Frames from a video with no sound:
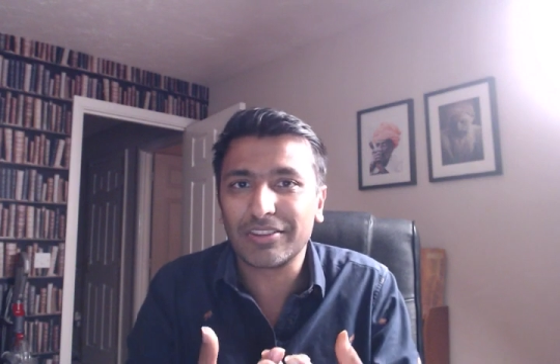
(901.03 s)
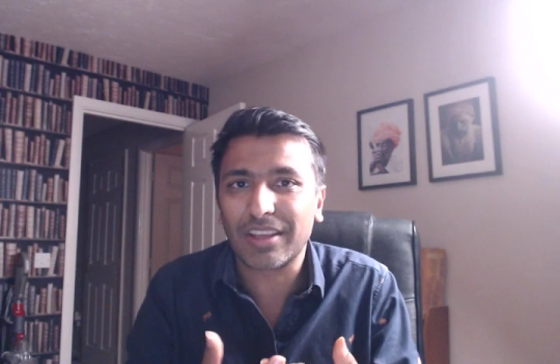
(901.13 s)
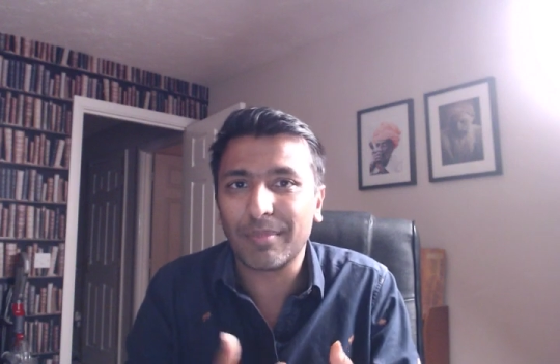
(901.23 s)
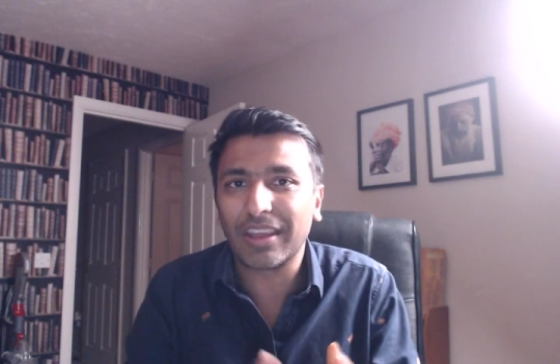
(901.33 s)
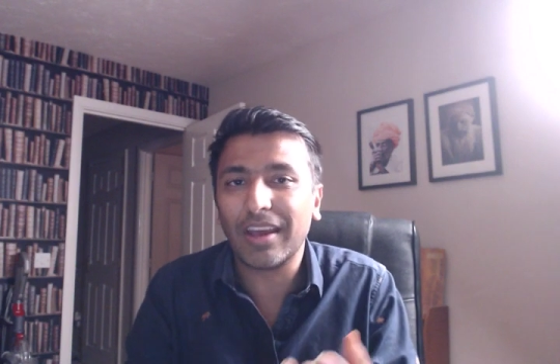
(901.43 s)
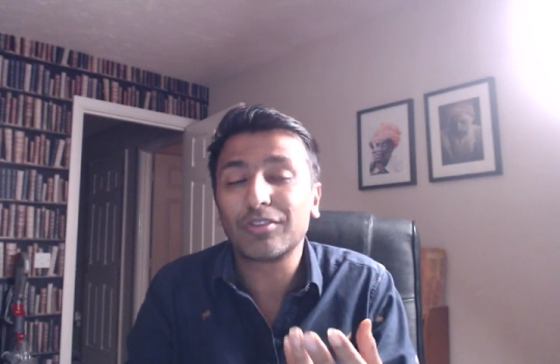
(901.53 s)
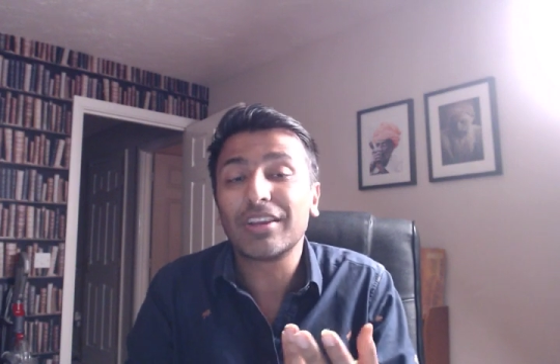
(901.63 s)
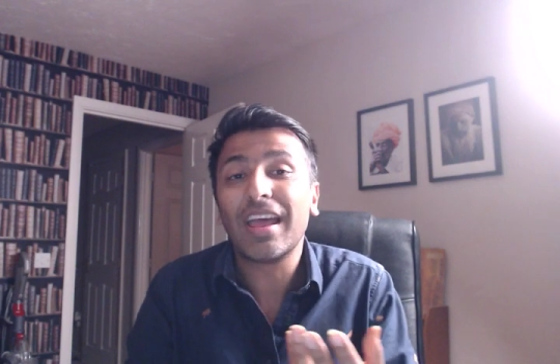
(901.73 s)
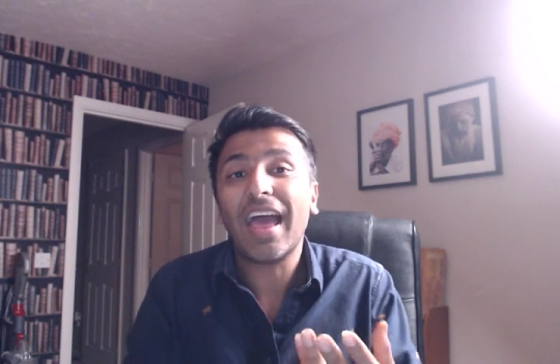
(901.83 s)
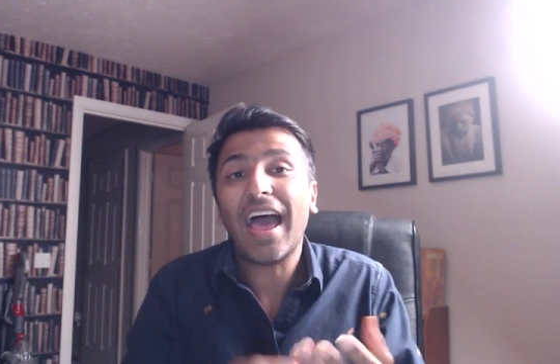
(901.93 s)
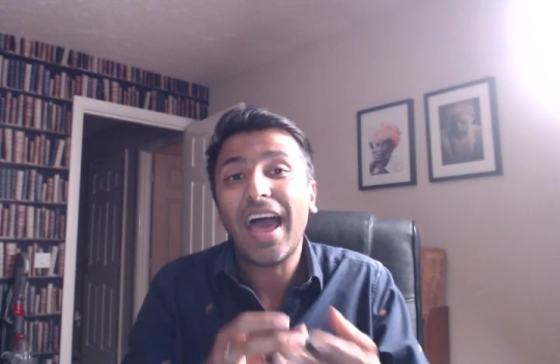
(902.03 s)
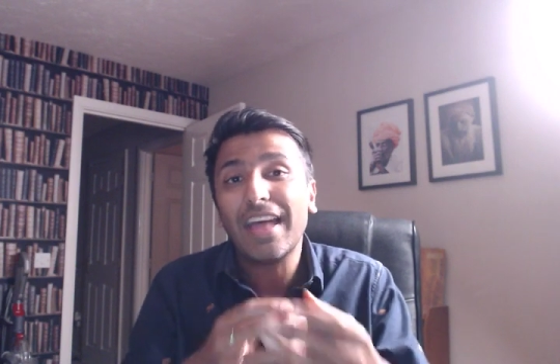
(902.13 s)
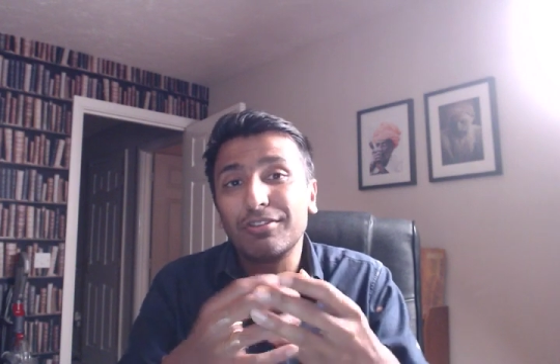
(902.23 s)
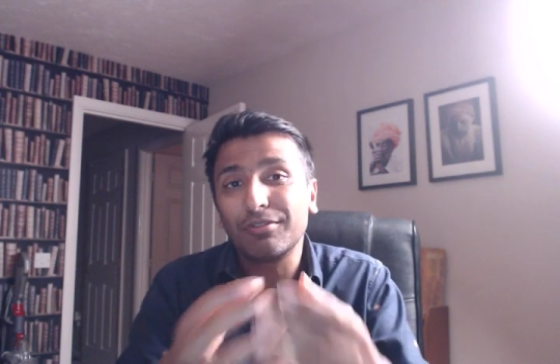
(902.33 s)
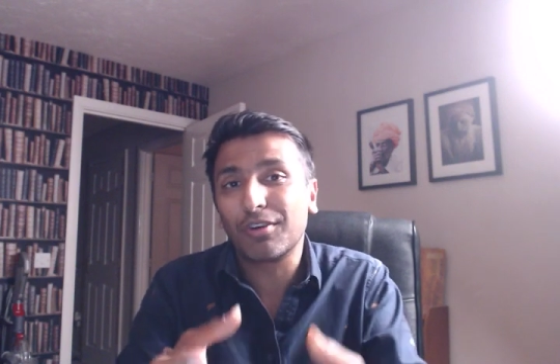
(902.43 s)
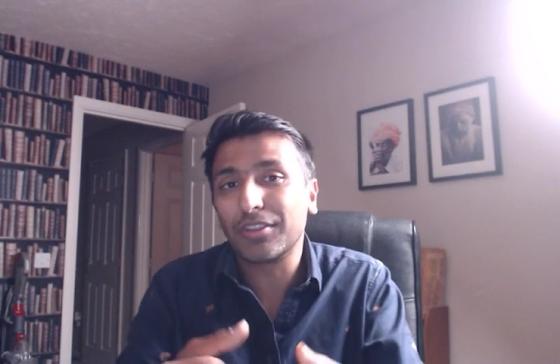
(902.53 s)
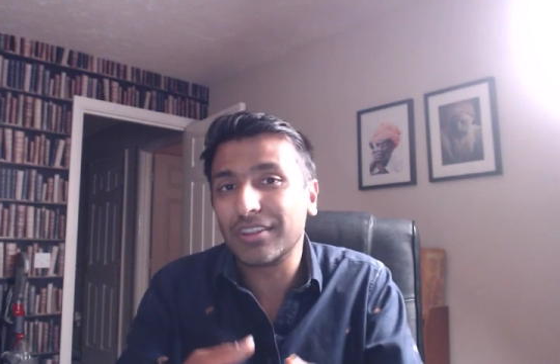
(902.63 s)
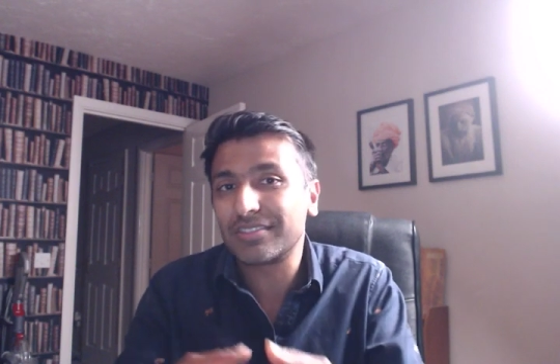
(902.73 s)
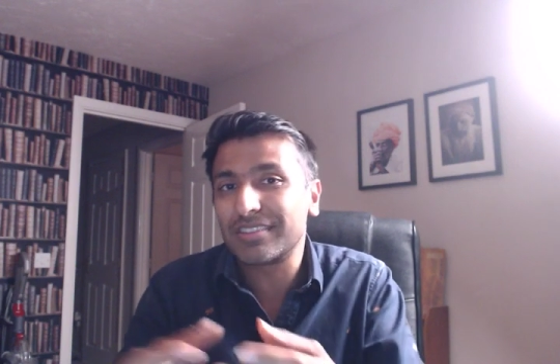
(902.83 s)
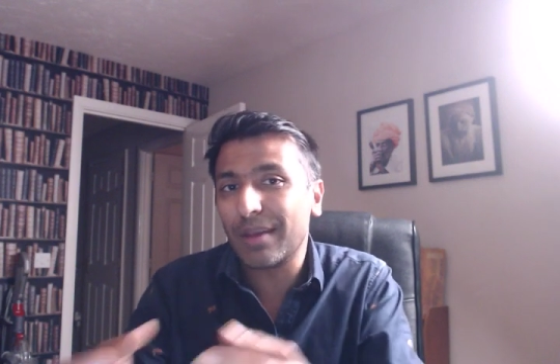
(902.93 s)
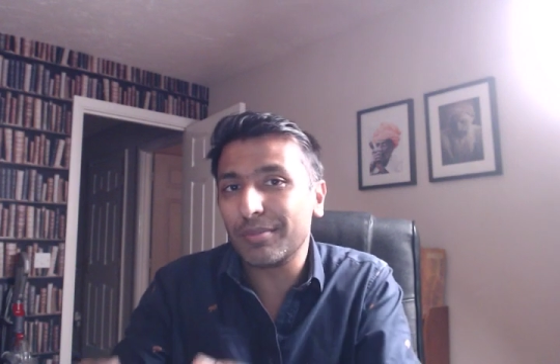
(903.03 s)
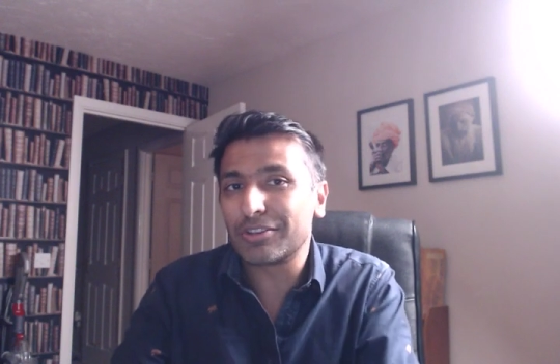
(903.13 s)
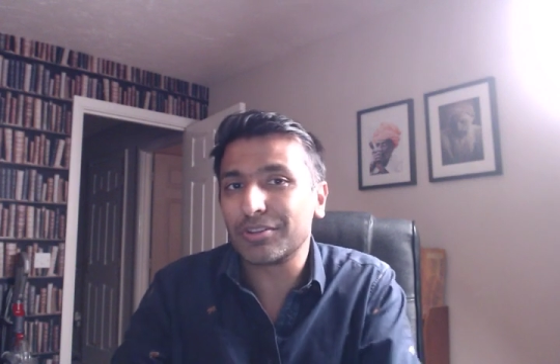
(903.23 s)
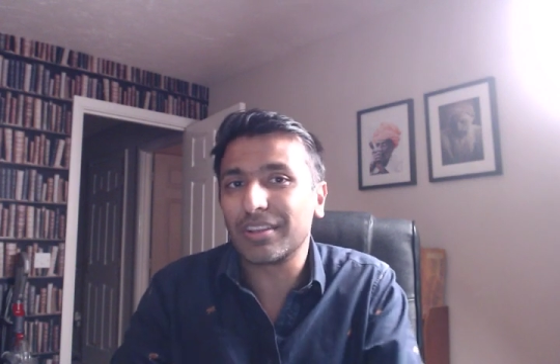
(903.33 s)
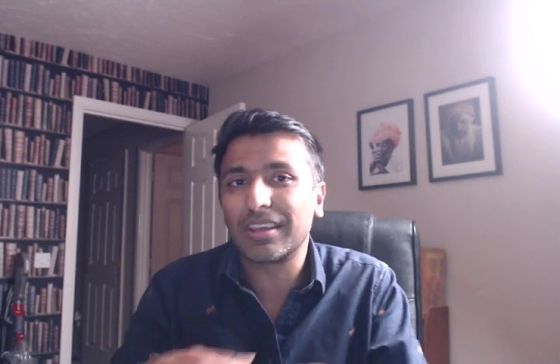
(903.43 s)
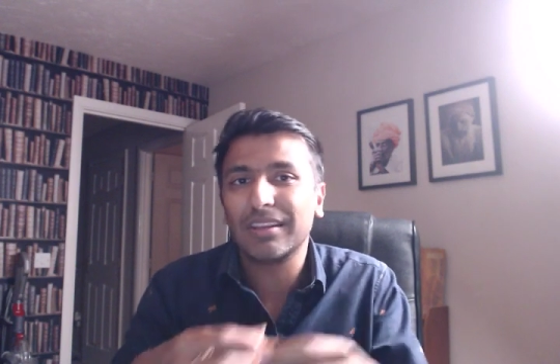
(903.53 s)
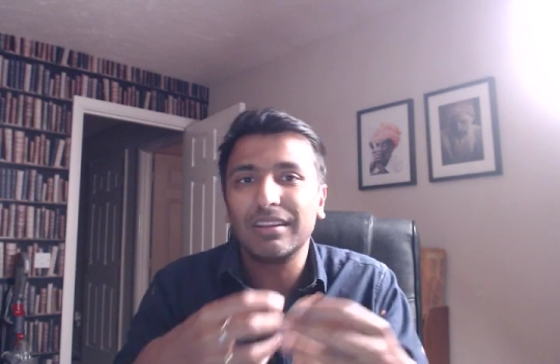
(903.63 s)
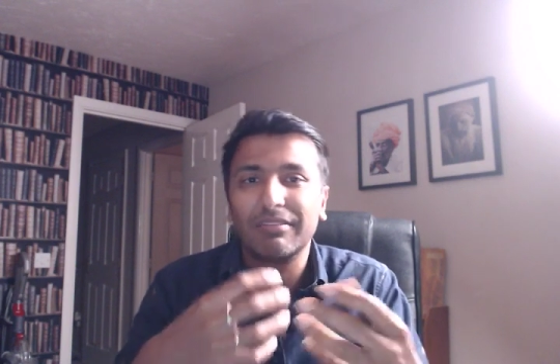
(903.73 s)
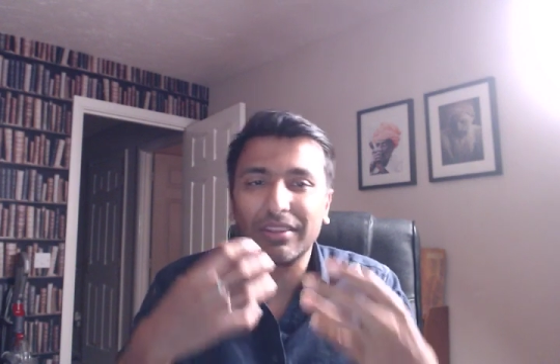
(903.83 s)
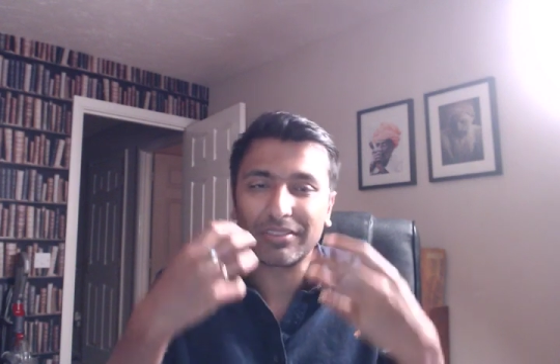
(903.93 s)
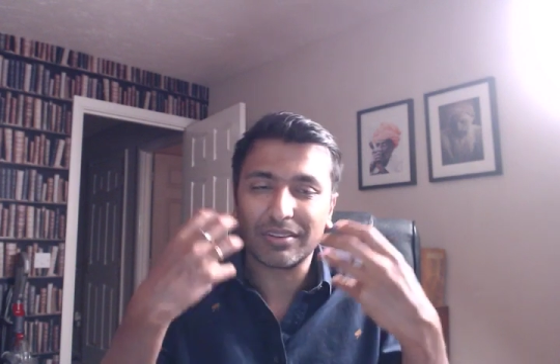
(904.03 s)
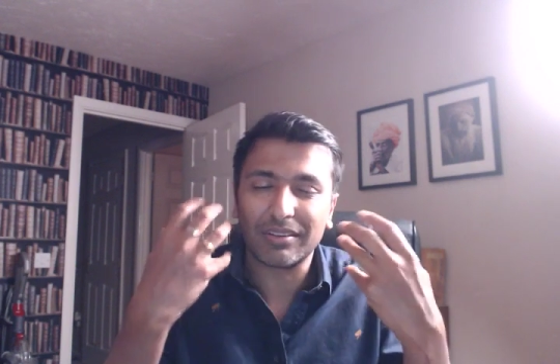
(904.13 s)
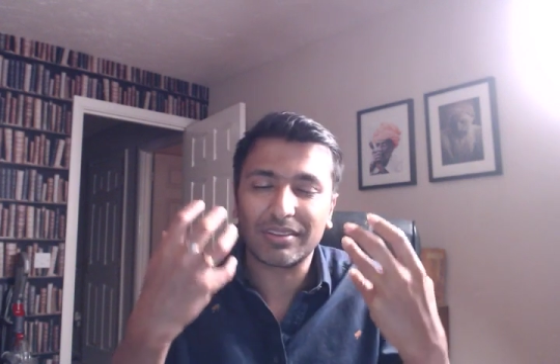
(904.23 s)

and you've got this damage to the kidney vessels, etc.